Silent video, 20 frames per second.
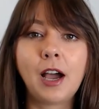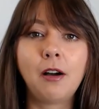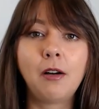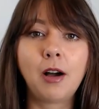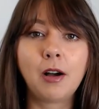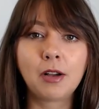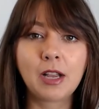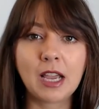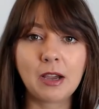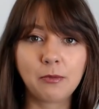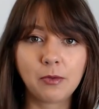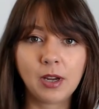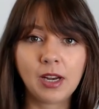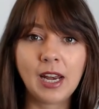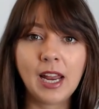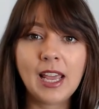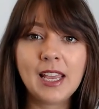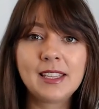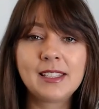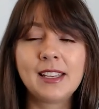I'll get one
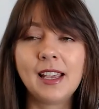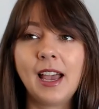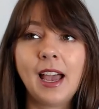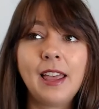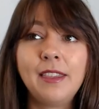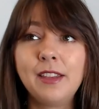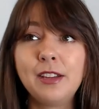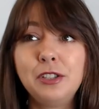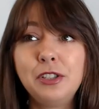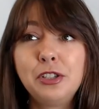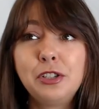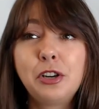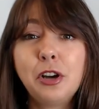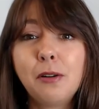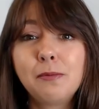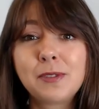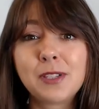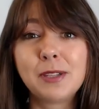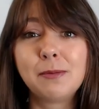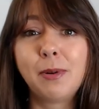later." And then you can go
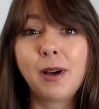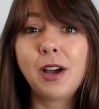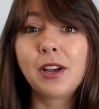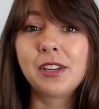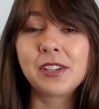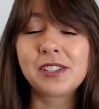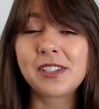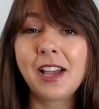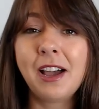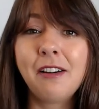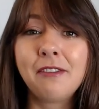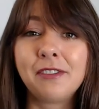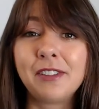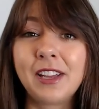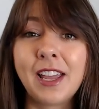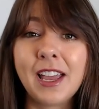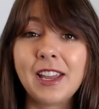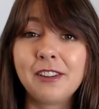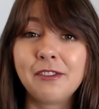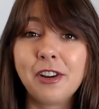up to the bar yourself and
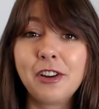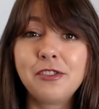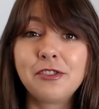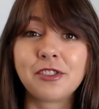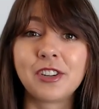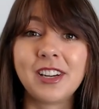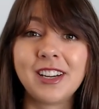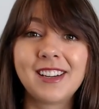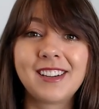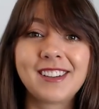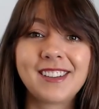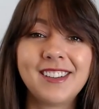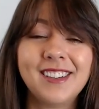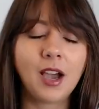get your own drink.